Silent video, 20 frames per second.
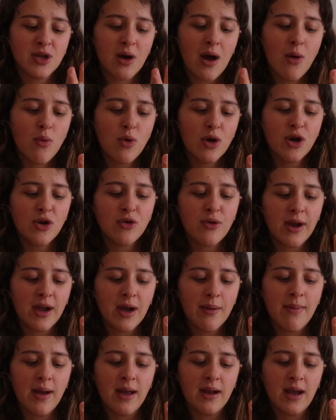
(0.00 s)
so I wouldn't
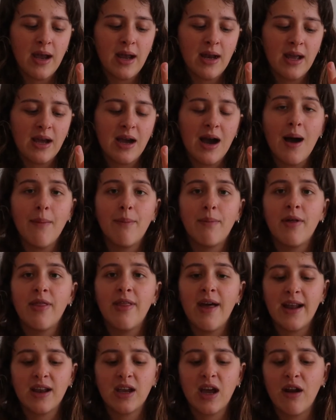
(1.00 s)
recommend any cup
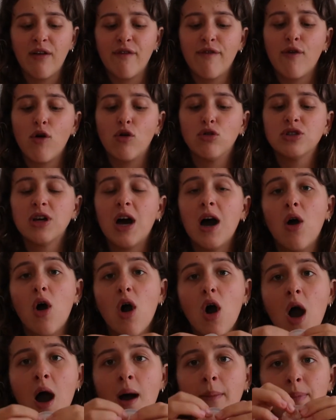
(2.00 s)
that can fold
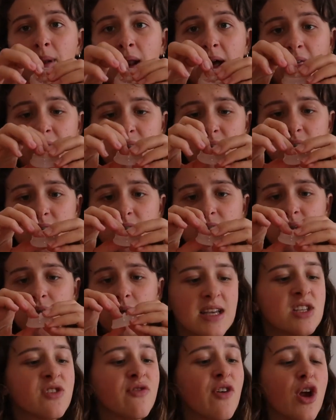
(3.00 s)
up like this.
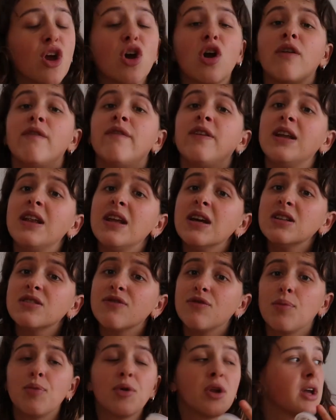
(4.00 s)
It's very convenient
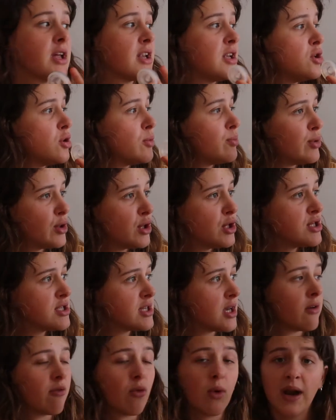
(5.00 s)
for putting it in your purse
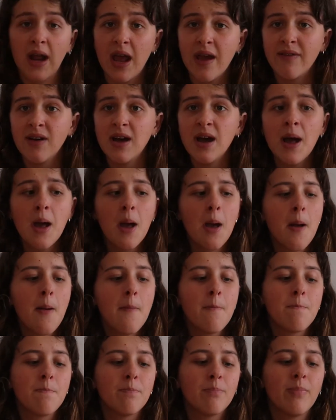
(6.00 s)
and whatever,
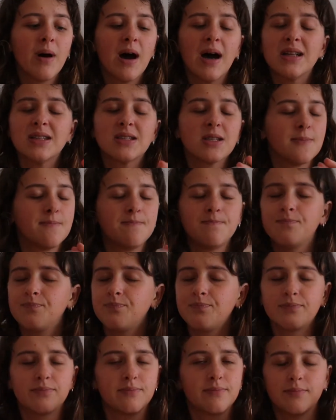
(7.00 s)
but
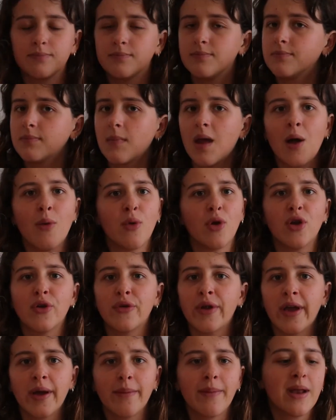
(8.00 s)
I wouldn't
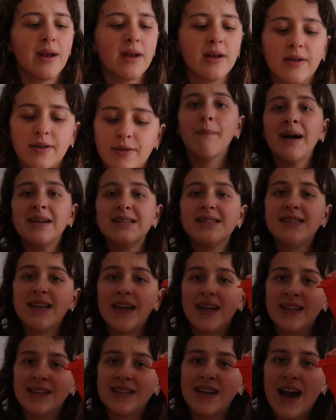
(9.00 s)
recommend it. My
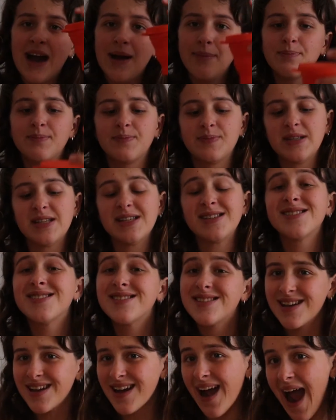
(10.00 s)
second
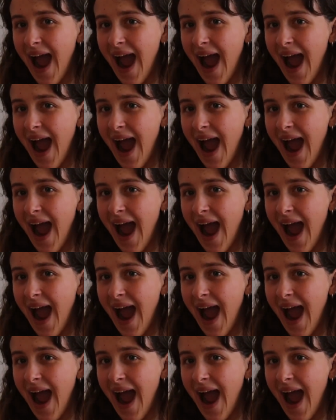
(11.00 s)
cups,